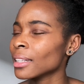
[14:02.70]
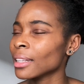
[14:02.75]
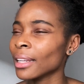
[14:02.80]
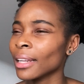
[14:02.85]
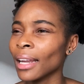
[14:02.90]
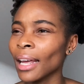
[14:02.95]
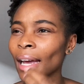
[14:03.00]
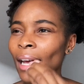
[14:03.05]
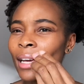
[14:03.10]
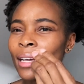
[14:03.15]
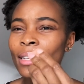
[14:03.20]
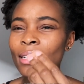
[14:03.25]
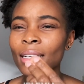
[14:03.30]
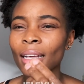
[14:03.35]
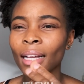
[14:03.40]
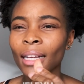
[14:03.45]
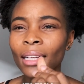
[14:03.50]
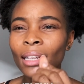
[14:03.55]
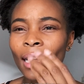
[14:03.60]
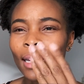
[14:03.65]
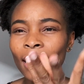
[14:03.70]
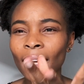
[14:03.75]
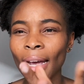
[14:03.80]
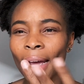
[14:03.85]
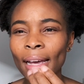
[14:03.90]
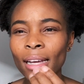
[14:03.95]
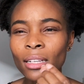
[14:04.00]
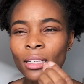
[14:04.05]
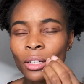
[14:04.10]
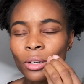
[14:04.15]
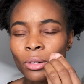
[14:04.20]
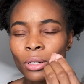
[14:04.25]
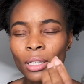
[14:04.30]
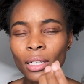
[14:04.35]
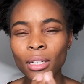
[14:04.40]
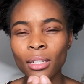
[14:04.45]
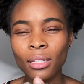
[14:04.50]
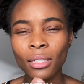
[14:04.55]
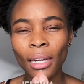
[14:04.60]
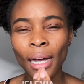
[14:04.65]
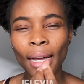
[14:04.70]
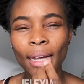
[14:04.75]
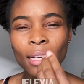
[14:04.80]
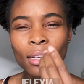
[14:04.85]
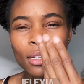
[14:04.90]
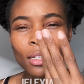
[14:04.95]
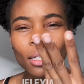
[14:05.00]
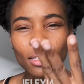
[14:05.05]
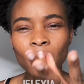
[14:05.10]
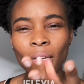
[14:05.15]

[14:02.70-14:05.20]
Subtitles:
nice and like ice cream, this nice